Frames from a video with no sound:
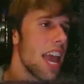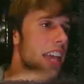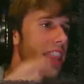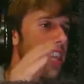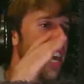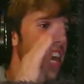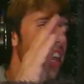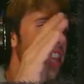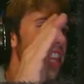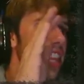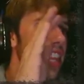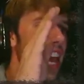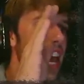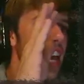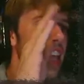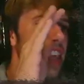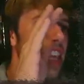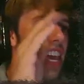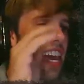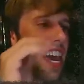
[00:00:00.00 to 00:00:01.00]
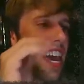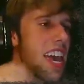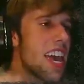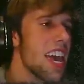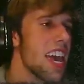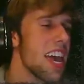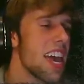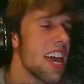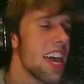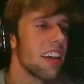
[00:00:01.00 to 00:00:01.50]
Nah, nah, nah,
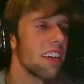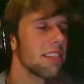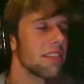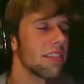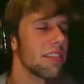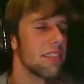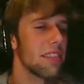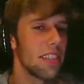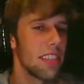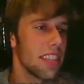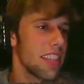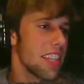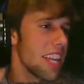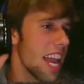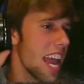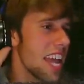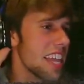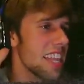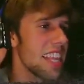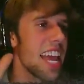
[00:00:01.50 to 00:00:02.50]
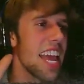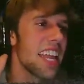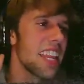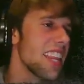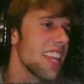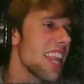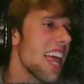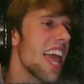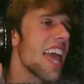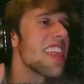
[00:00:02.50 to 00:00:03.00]
nah, nah. Nah,
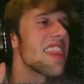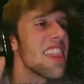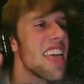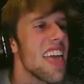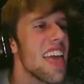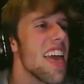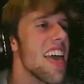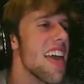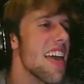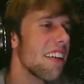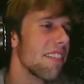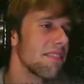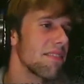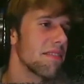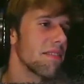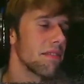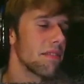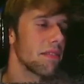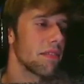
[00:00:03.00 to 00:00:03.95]
nah, nah, nah.